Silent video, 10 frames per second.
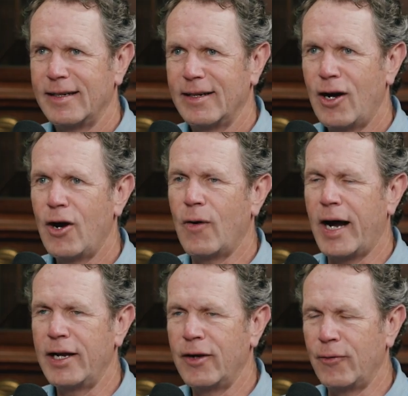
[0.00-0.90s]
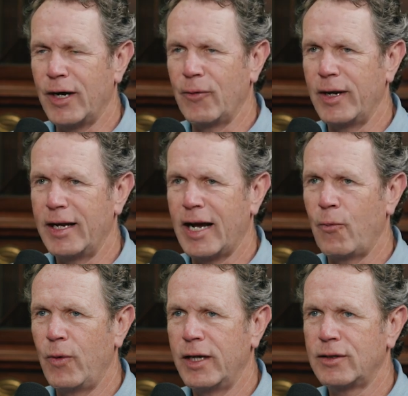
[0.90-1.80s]
I know where I went.
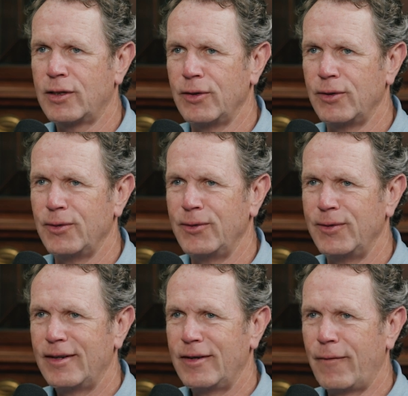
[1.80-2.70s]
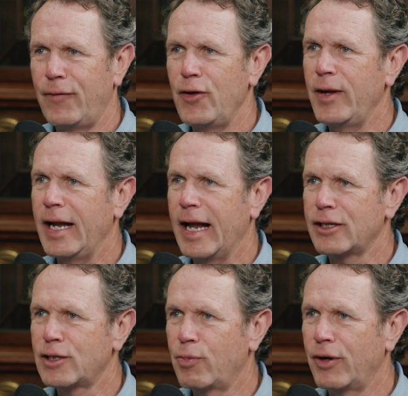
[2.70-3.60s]
I went to
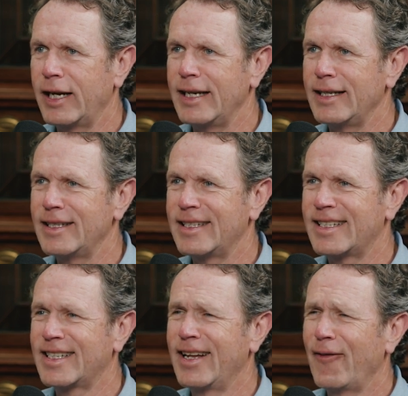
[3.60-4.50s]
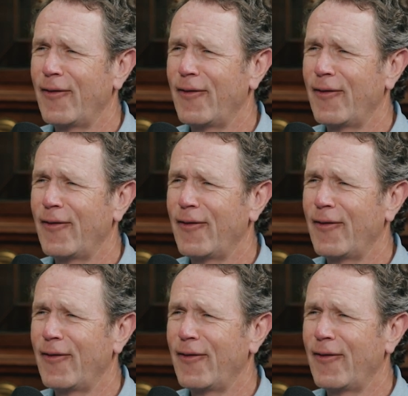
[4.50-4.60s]
Defuniak Springs,